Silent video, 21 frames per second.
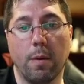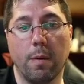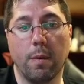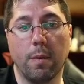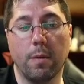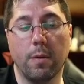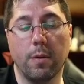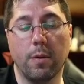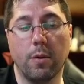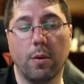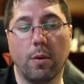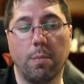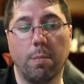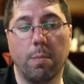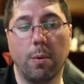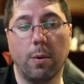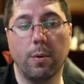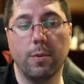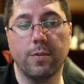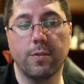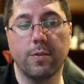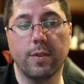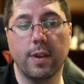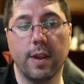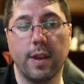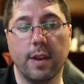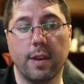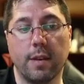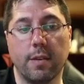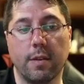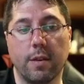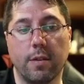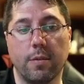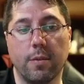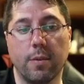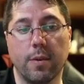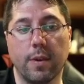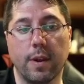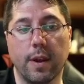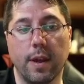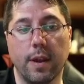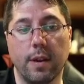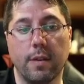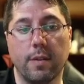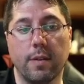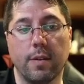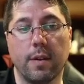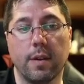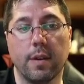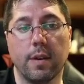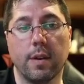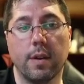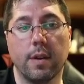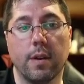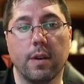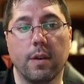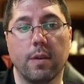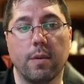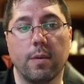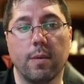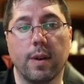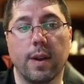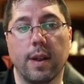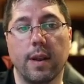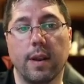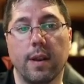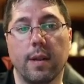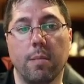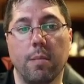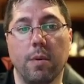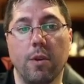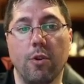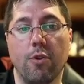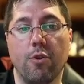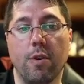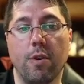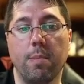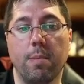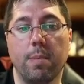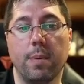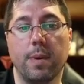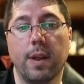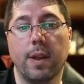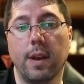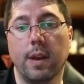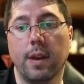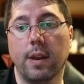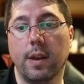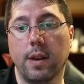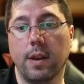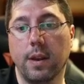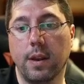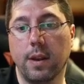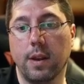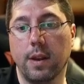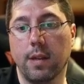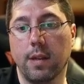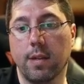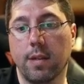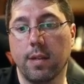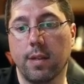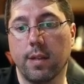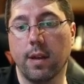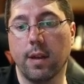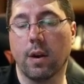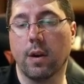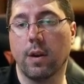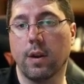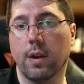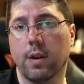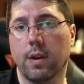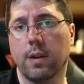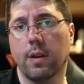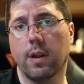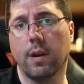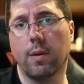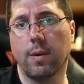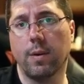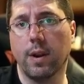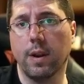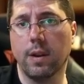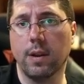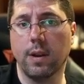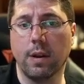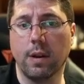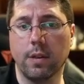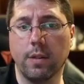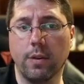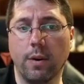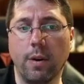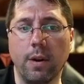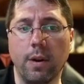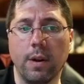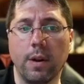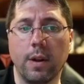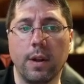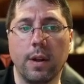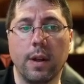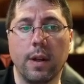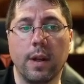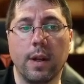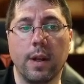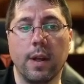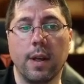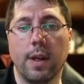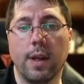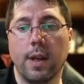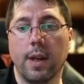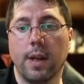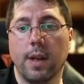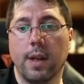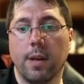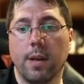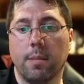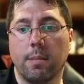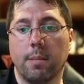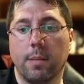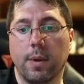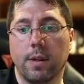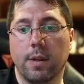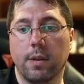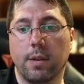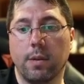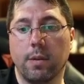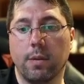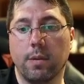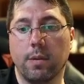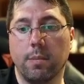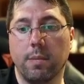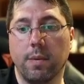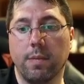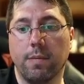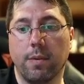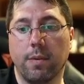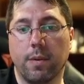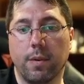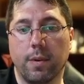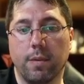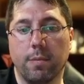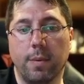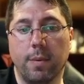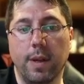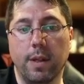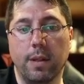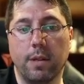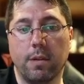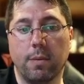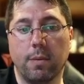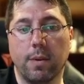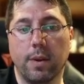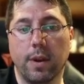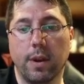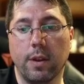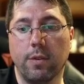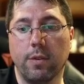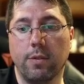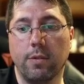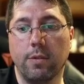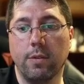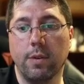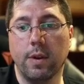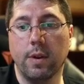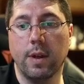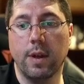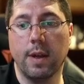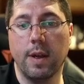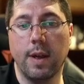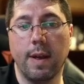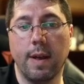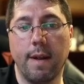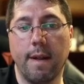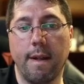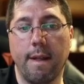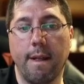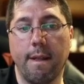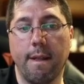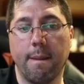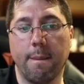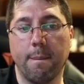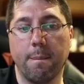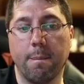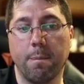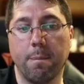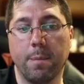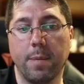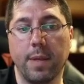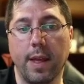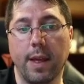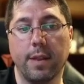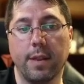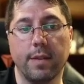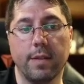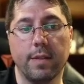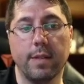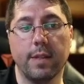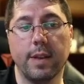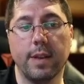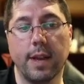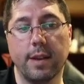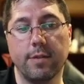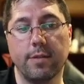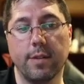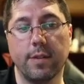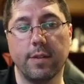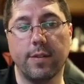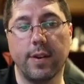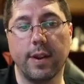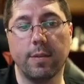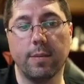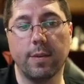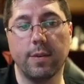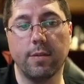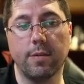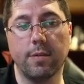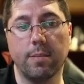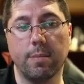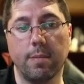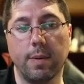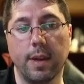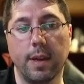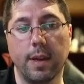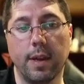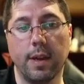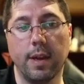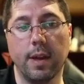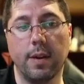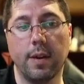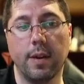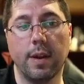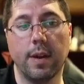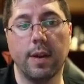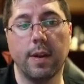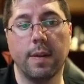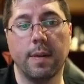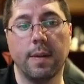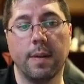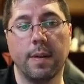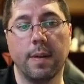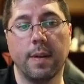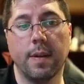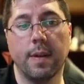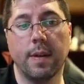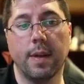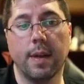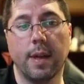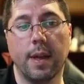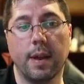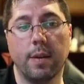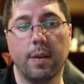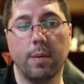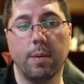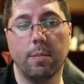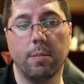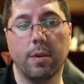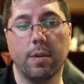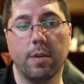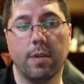no pawns and a rook and rook and the bishop, then this is theoretical draw. But rook to b4 was played, rook a2. Yeah, yes, the threat was to play here, and we must